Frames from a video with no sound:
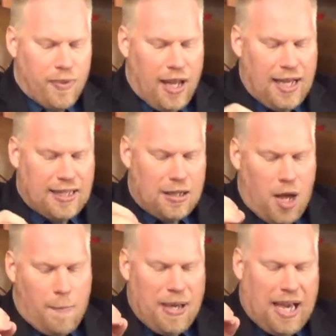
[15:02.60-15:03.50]
He said,
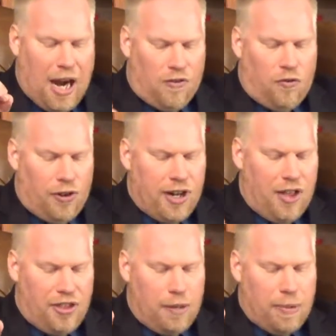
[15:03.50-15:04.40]
be careful for
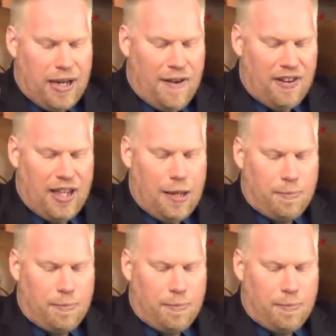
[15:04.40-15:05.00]
nothing, but in everything in